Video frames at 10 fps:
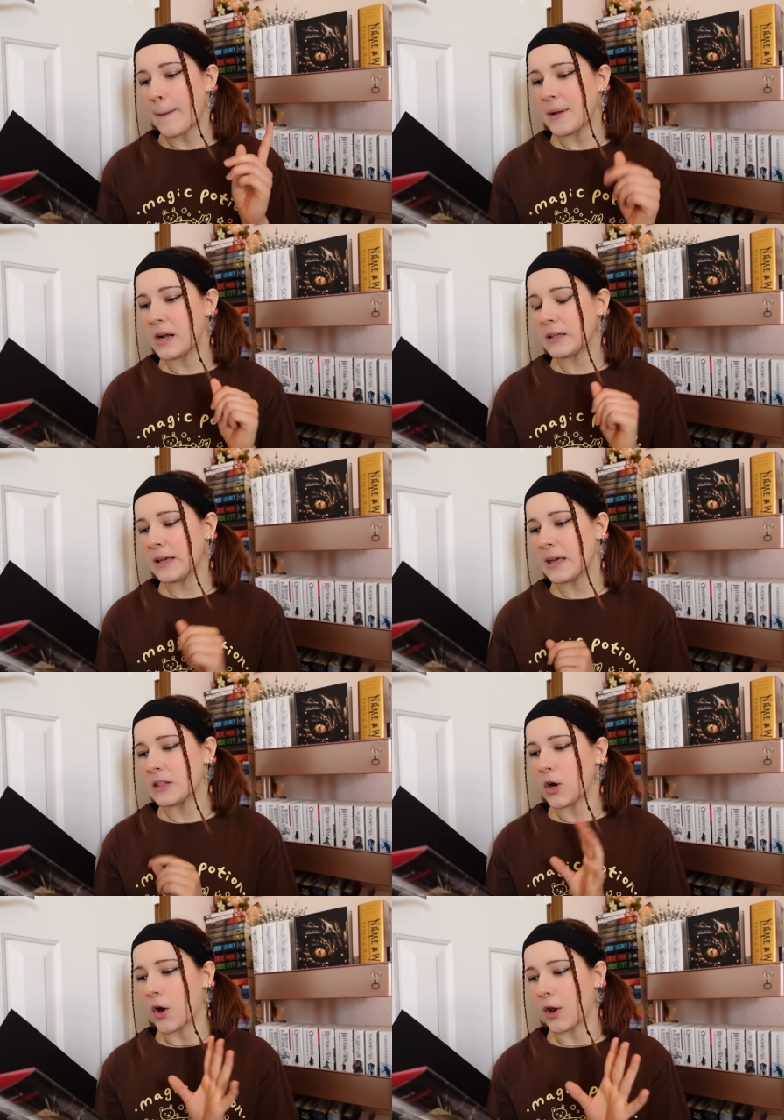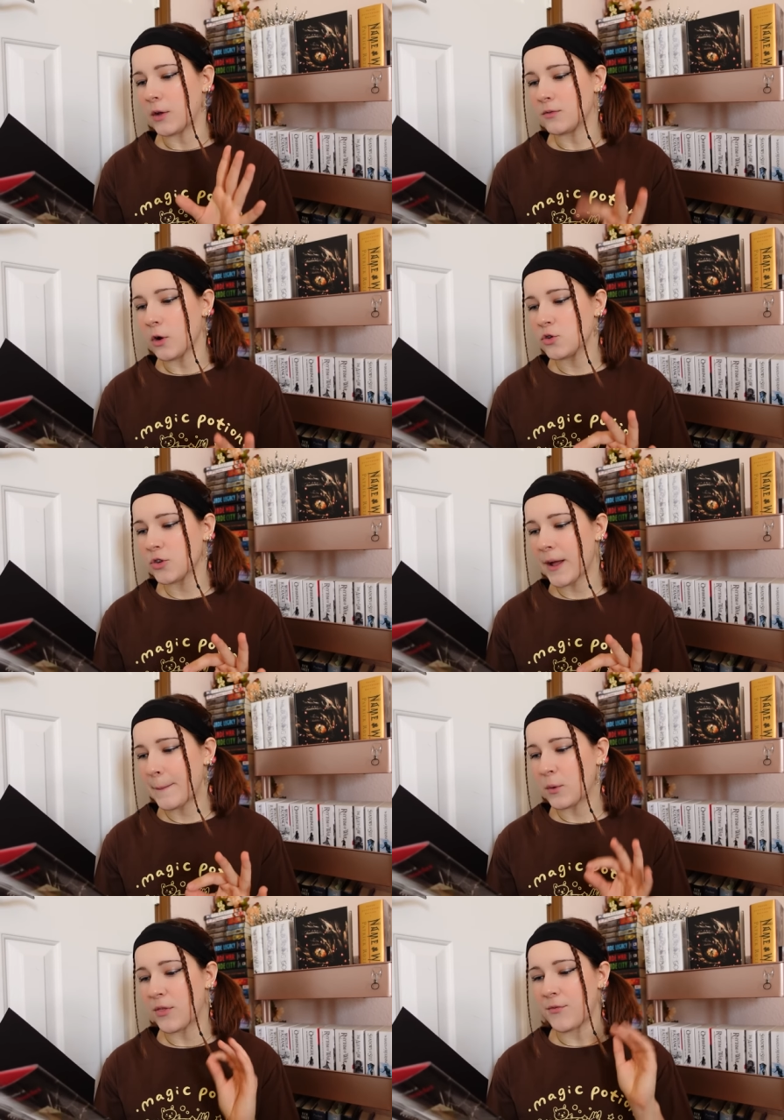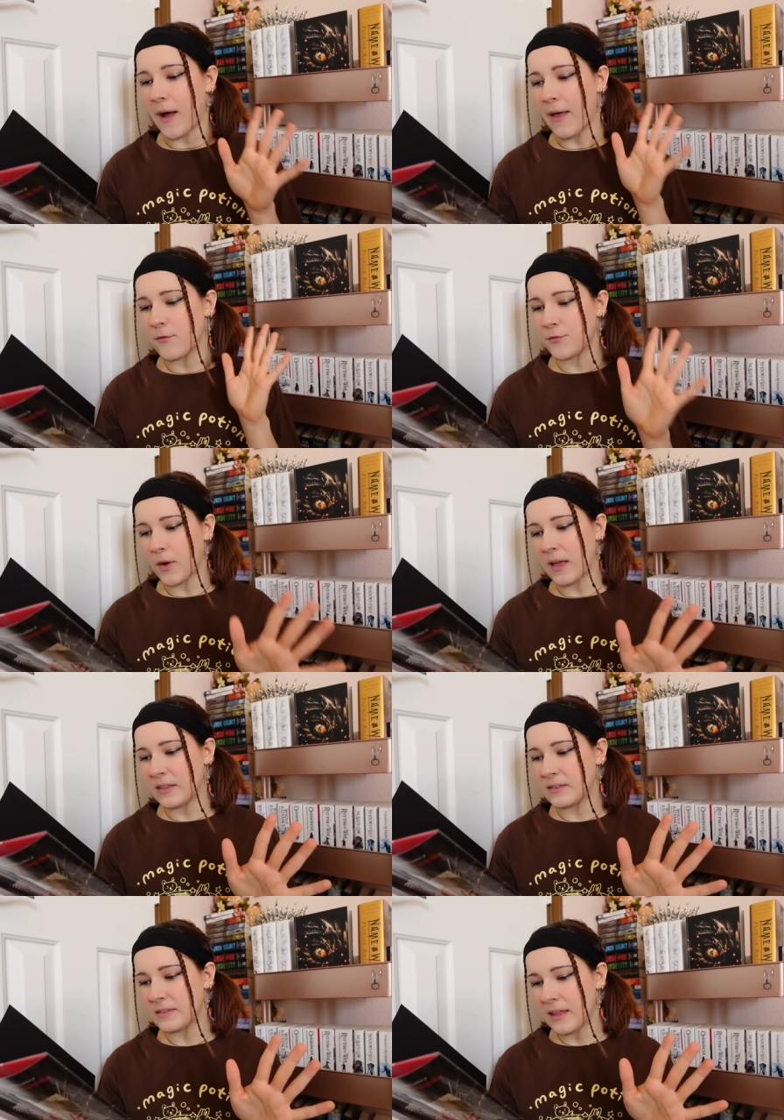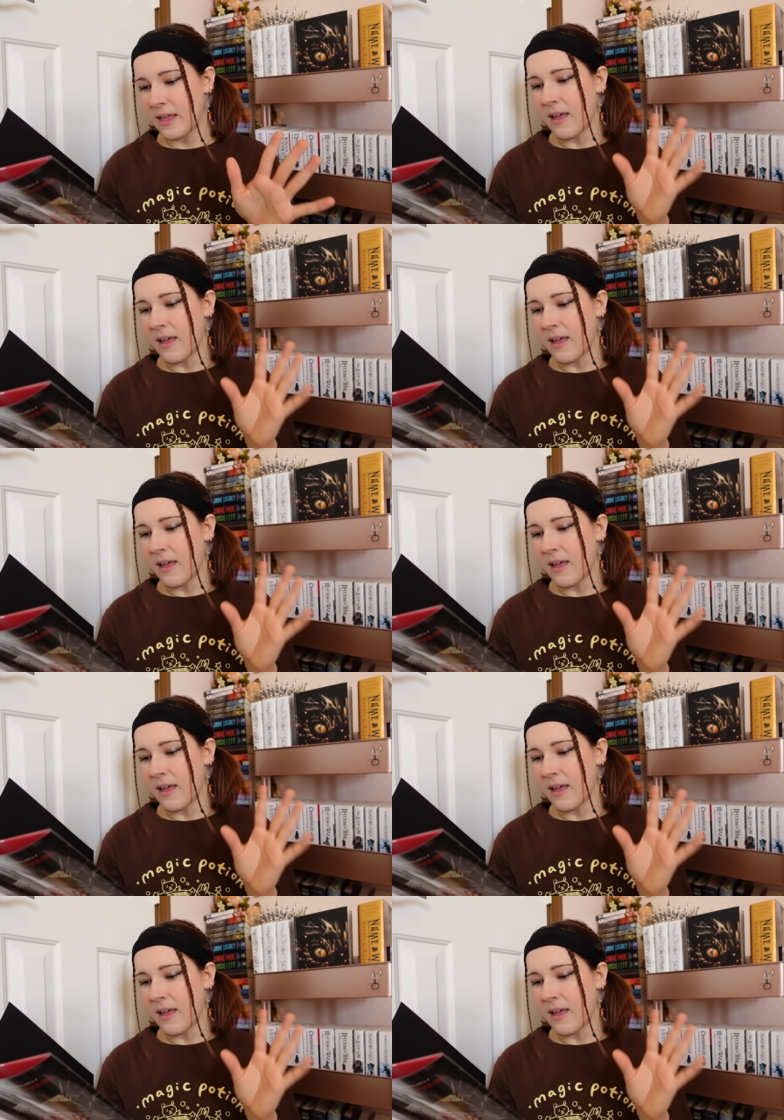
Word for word: Apparently they're on a road trip with five friends